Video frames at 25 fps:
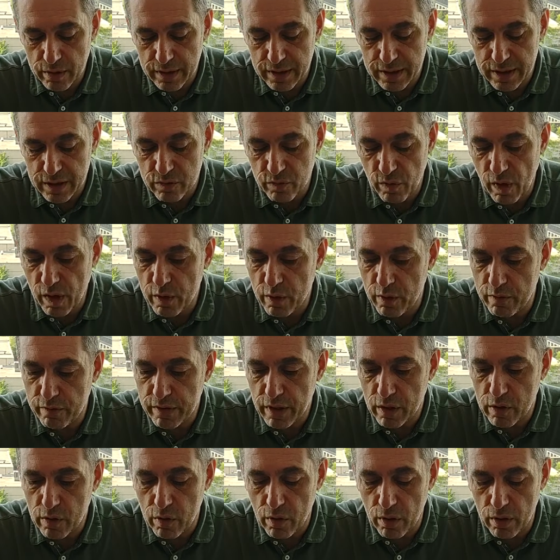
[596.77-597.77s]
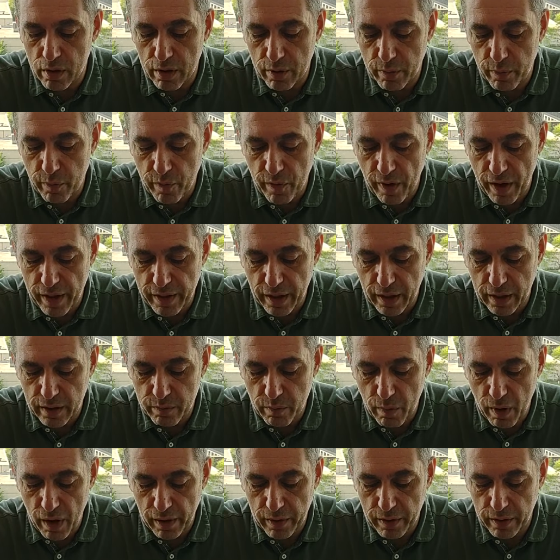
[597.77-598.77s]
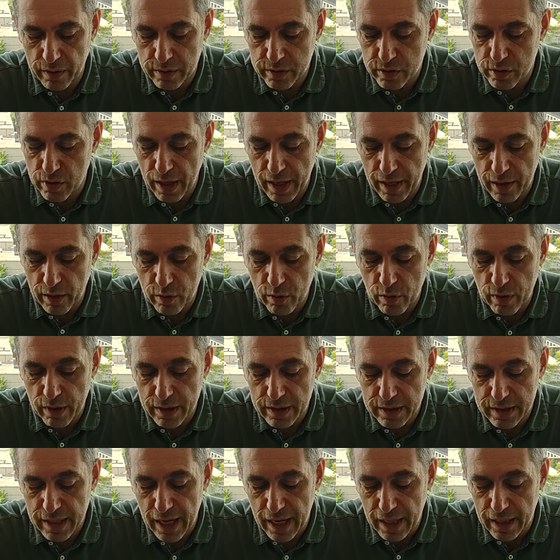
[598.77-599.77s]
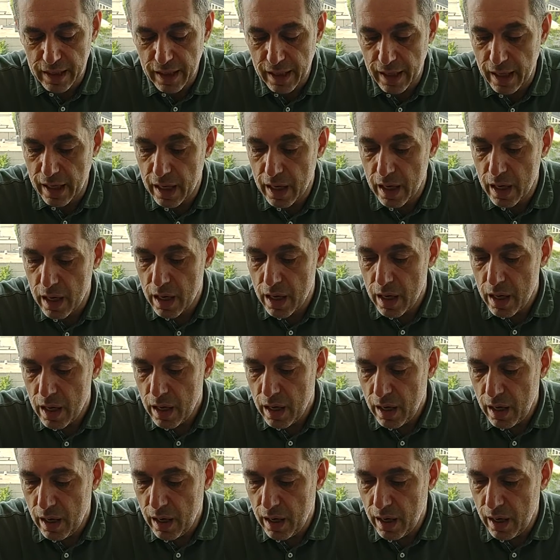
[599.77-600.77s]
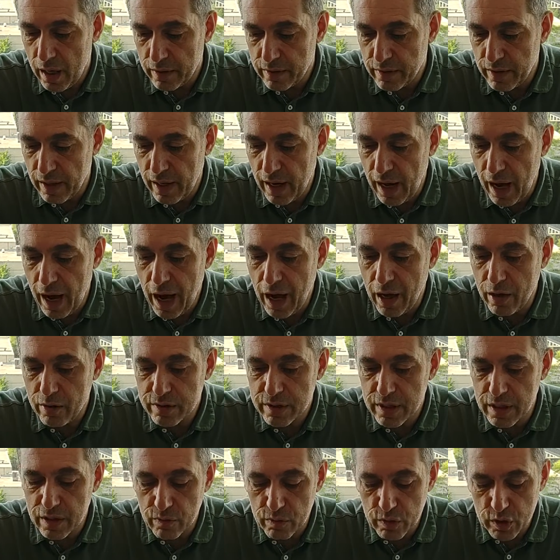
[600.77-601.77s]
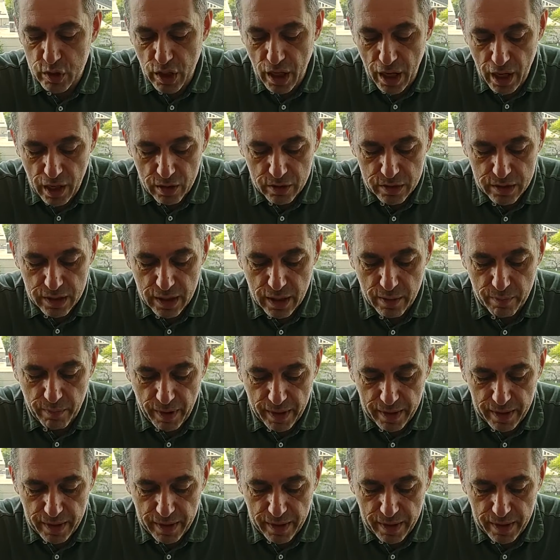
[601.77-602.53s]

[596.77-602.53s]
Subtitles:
This is one of the Kohler product models. So I don't know exactly the housing, which housing,